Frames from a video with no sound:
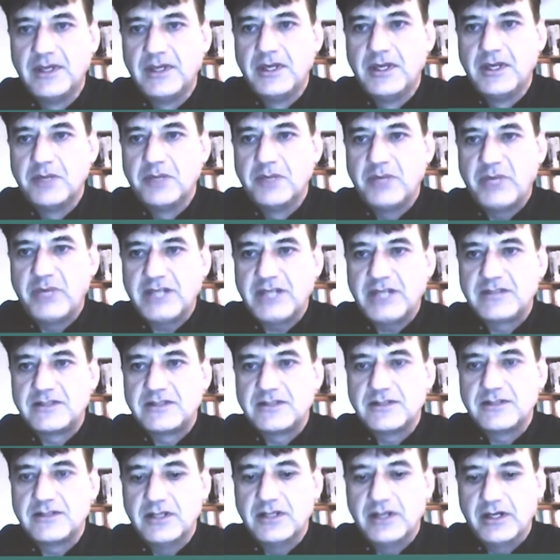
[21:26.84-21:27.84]
But
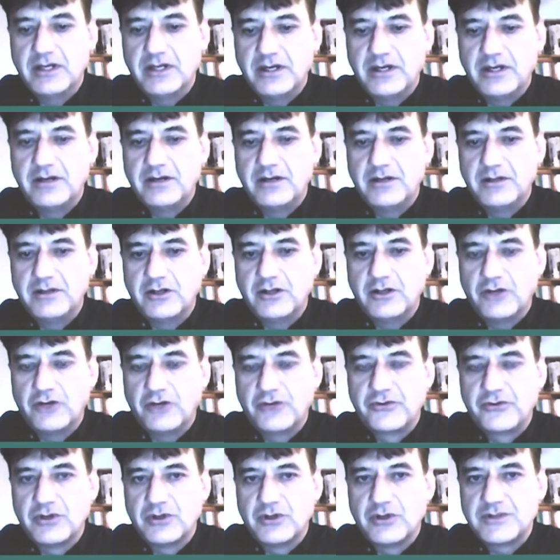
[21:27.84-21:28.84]
of
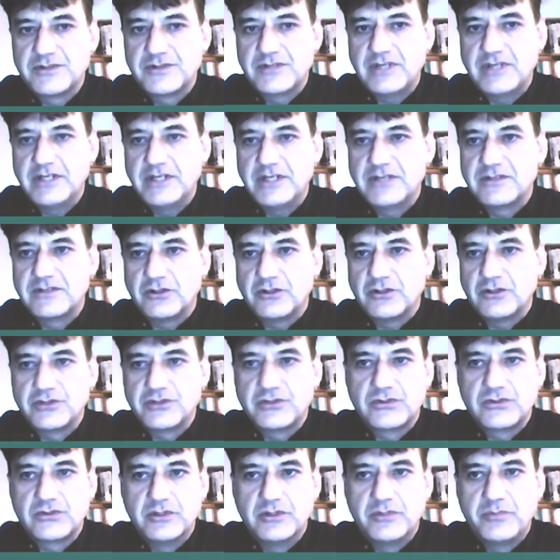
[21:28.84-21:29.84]
course, then it's also
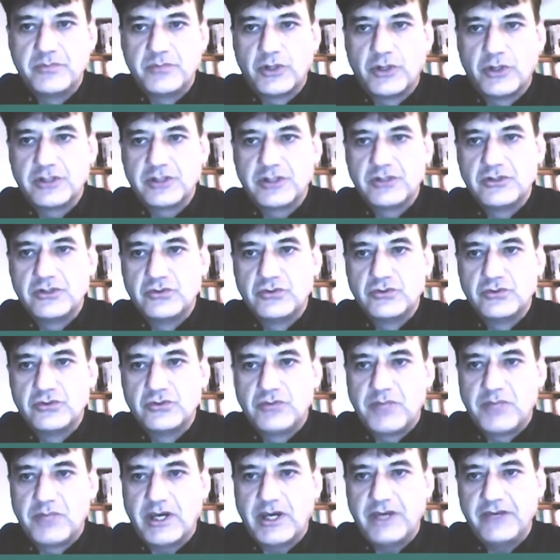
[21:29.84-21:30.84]
important to
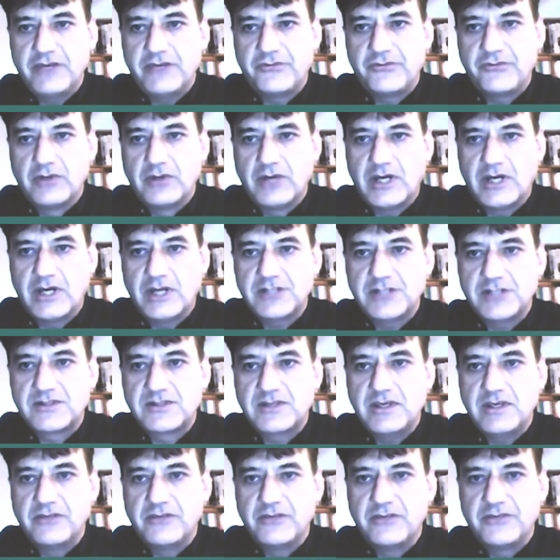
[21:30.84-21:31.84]
apply for large-scale
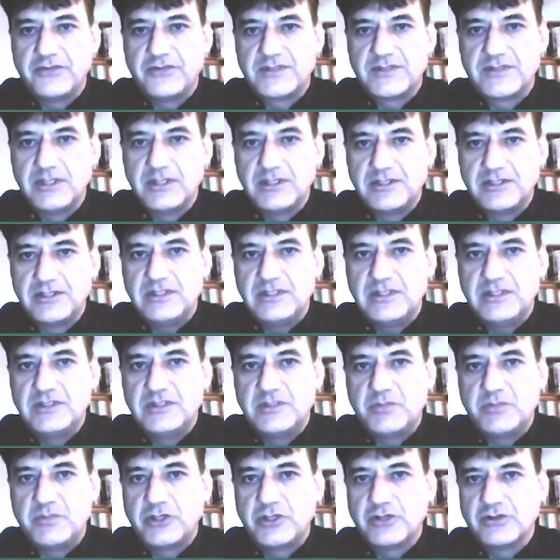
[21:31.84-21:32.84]
facilities
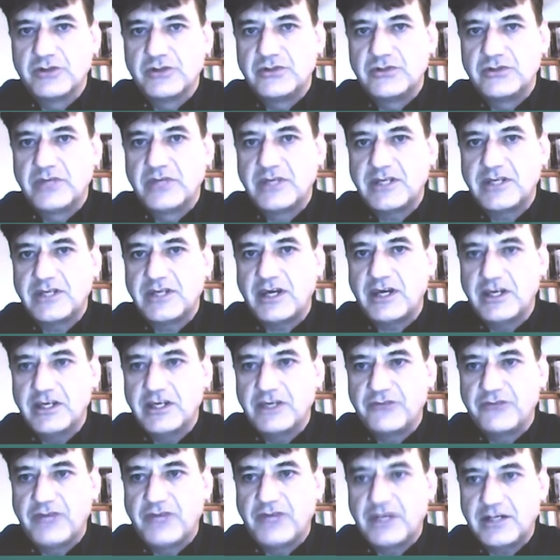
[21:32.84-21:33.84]
because you get higher
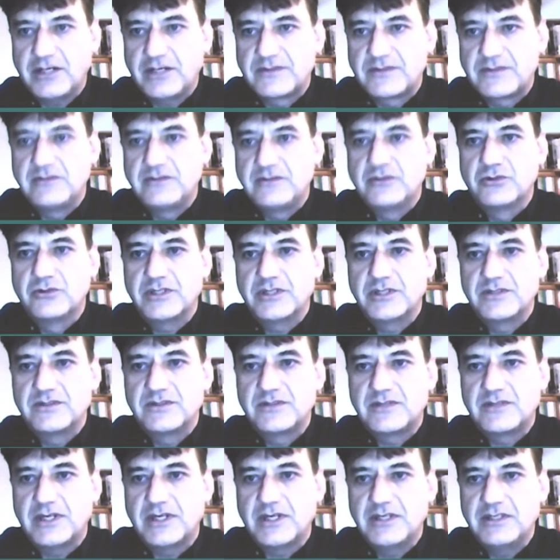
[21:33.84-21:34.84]
flux. You can
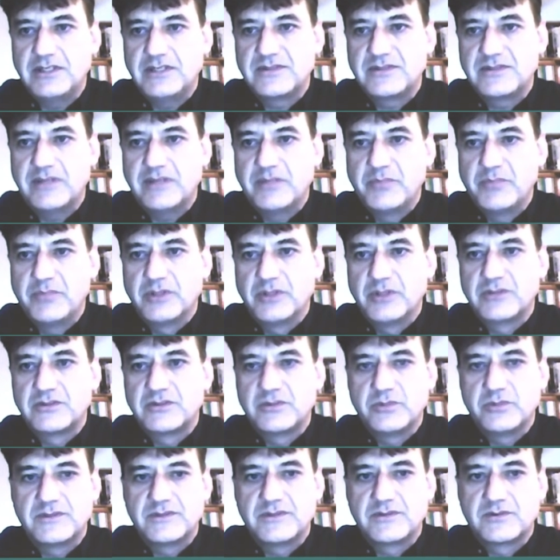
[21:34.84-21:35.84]
study samples with
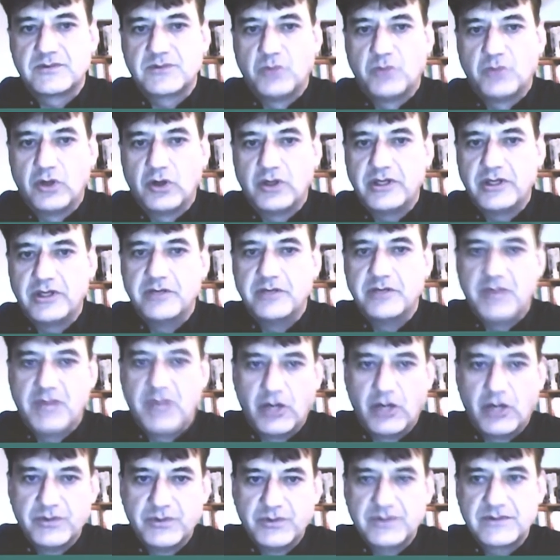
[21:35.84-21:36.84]
smaller
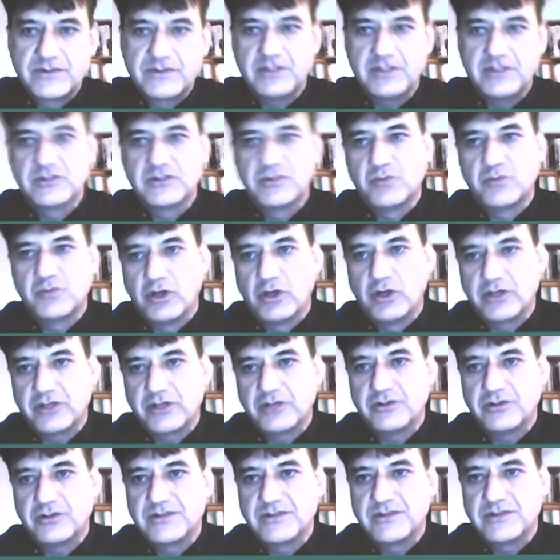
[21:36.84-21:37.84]
amounts and smaller
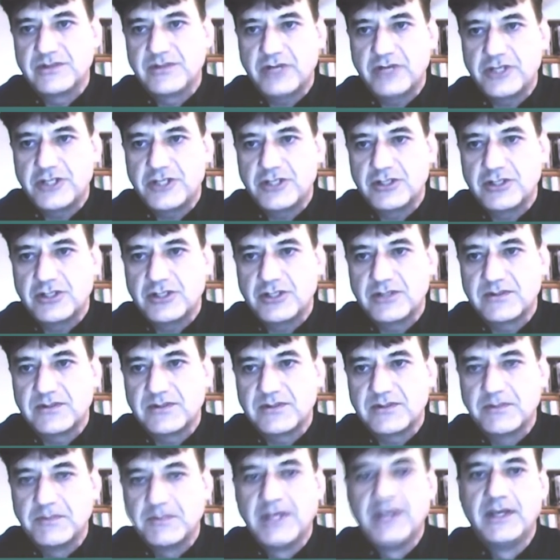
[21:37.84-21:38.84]
concentrations.
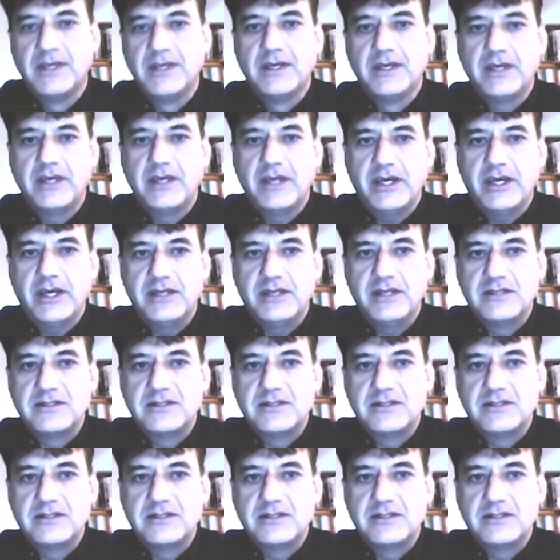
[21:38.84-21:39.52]
And